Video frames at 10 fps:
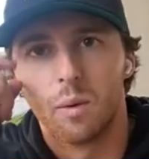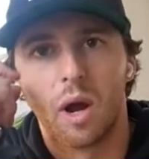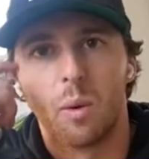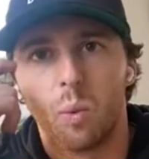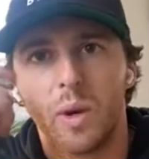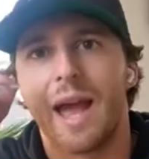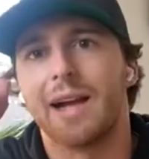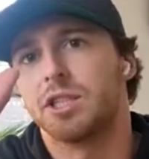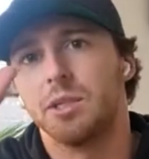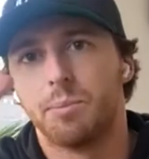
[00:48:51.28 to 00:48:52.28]
We
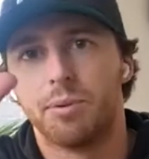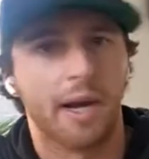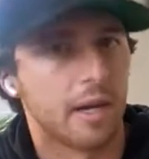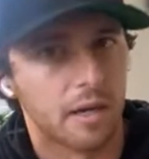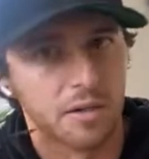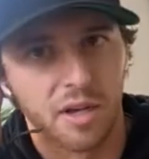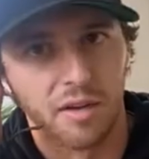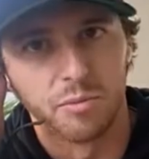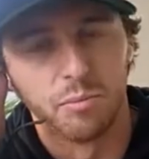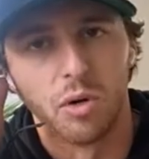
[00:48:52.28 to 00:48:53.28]
actually brand
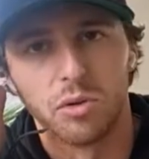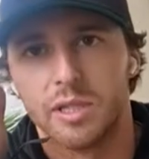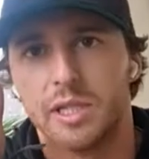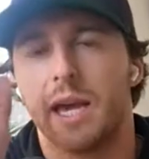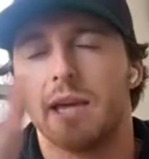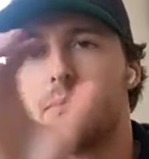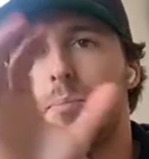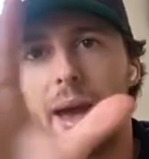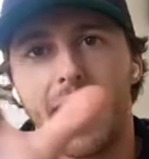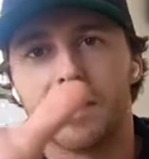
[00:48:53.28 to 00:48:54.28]
ourselves mostly as
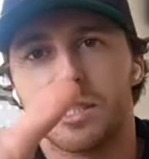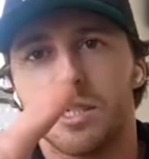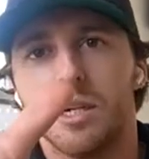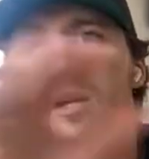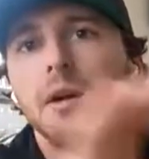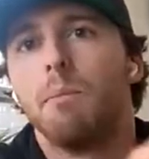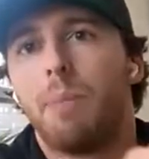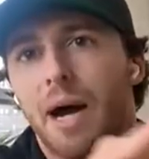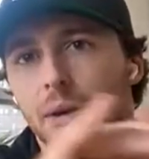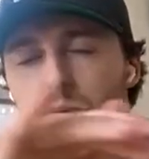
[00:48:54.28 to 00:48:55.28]
Batch
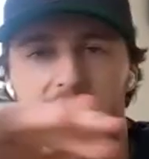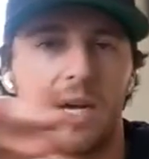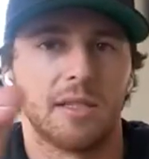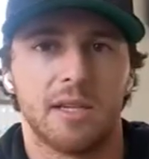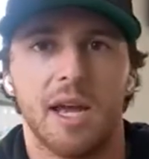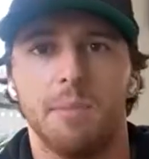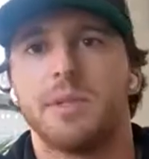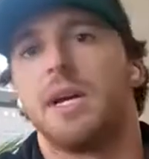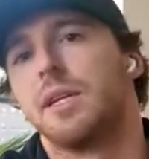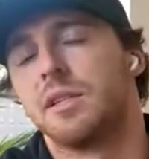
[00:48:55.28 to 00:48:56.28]
by Wisconsin Hemp
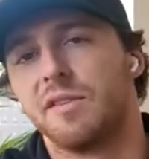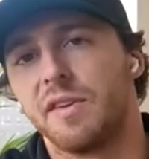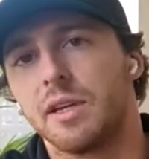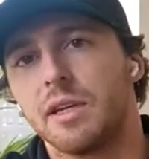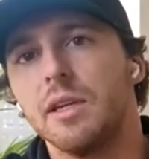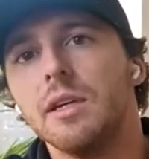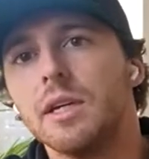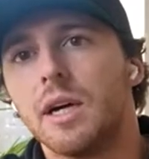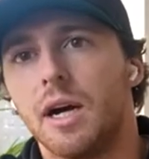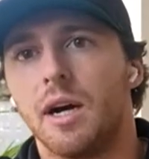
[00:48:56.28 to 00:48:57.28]
Scientific.
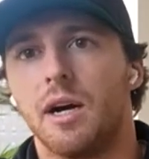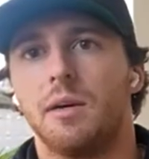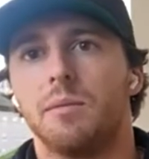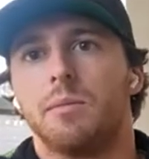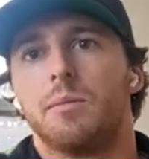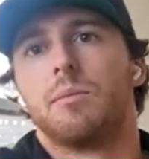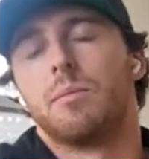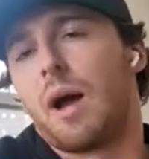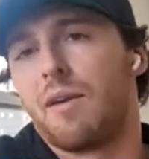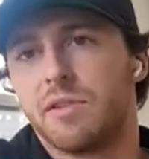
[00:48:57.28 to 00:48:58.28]

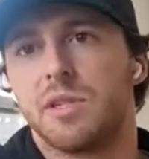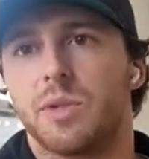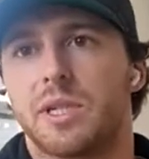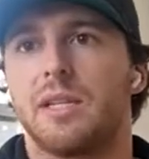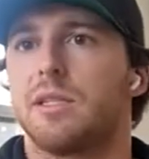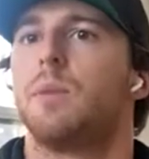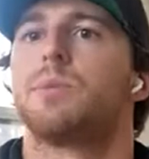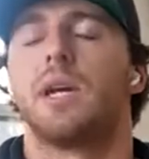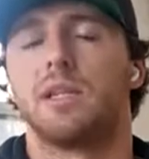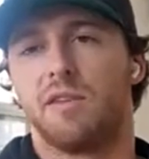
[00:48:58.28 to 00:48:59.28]
Obviously Wisconsin Hemp
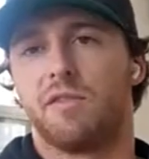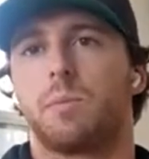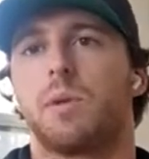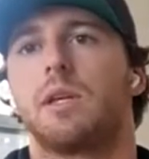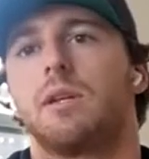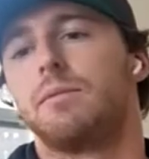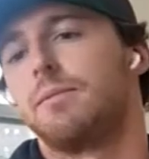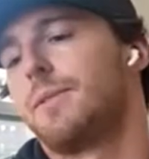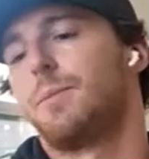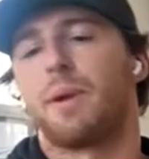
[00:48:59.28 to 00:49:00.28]
Scientific being
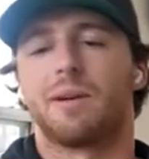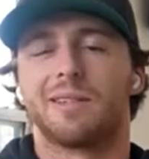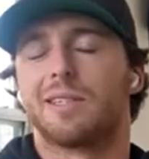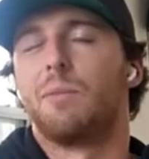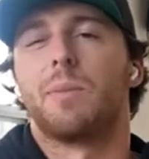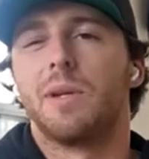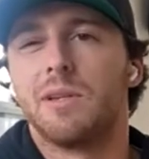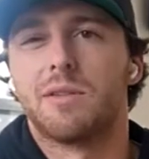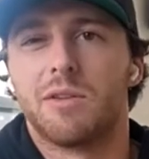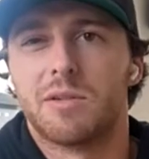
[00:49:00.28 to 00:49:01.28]
the parent company,
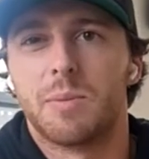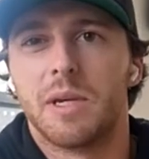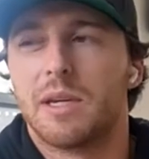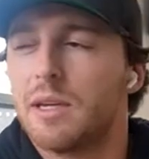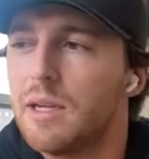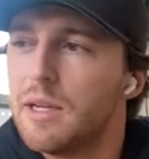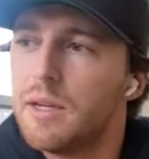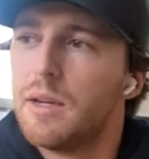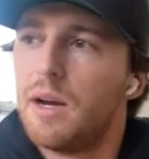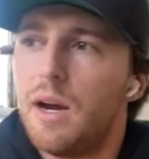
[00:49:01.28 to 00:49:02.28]
so to speak.
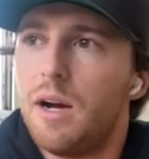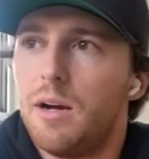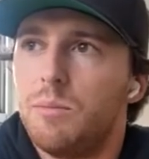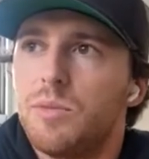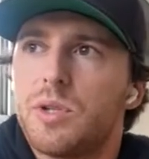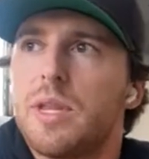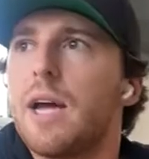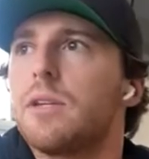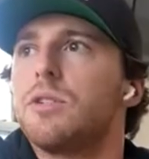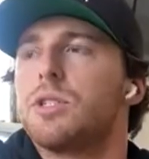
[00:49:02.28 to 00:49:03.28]
So
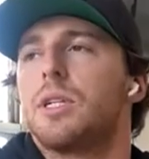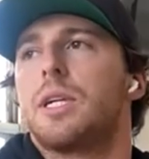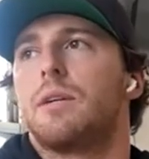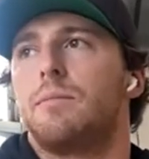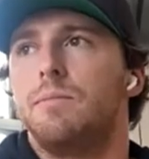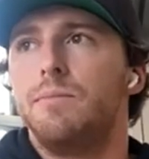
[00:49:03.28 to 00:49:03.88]
that usually